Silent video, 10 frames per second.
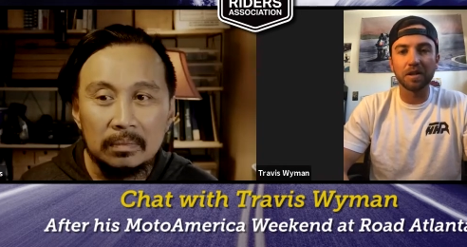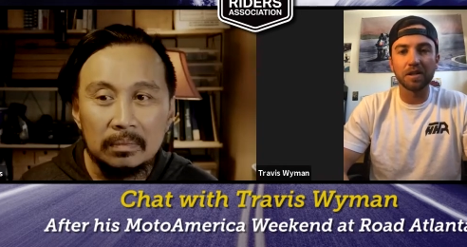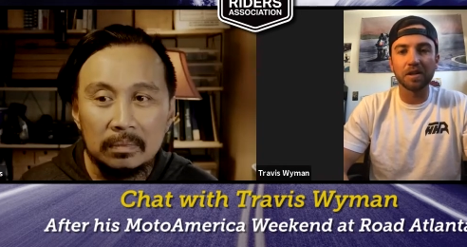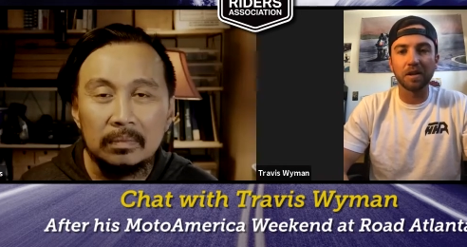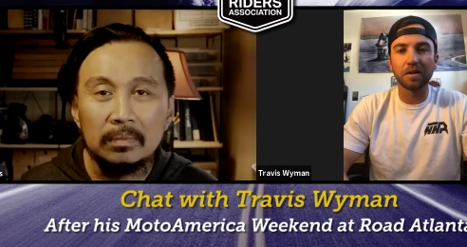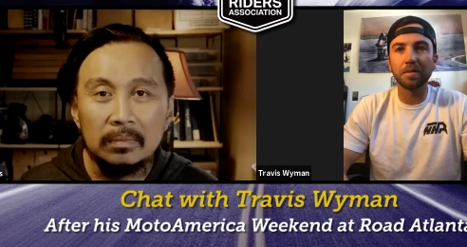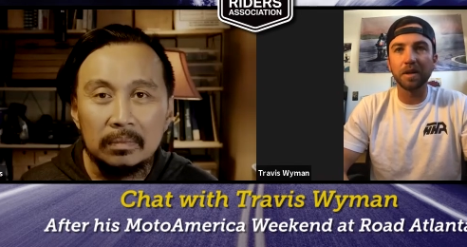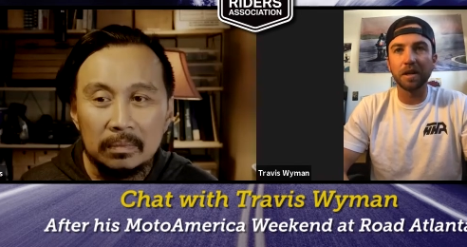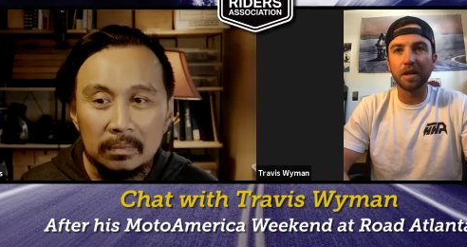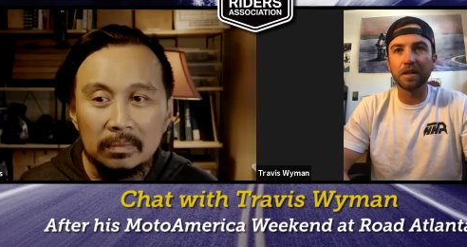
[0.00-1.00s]
Speaker 1: good start
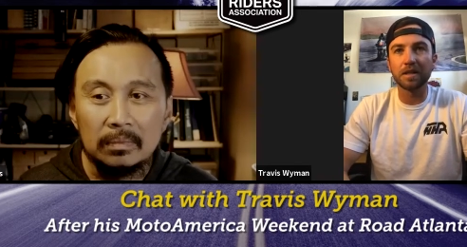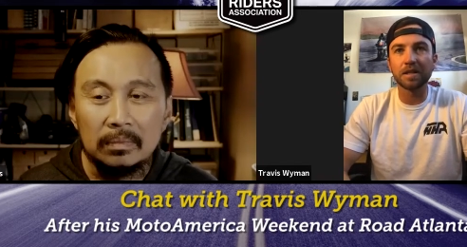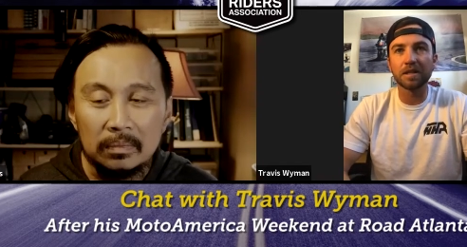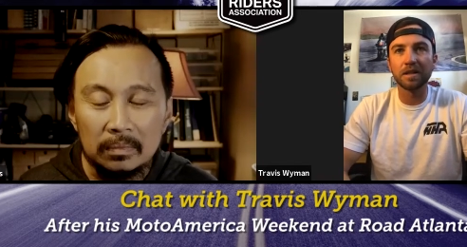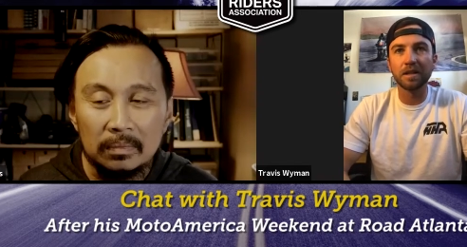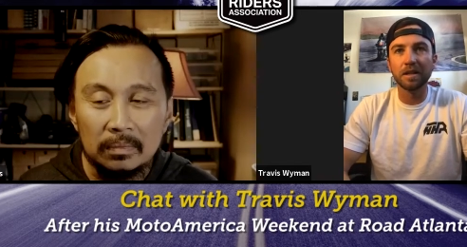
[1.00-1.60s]
because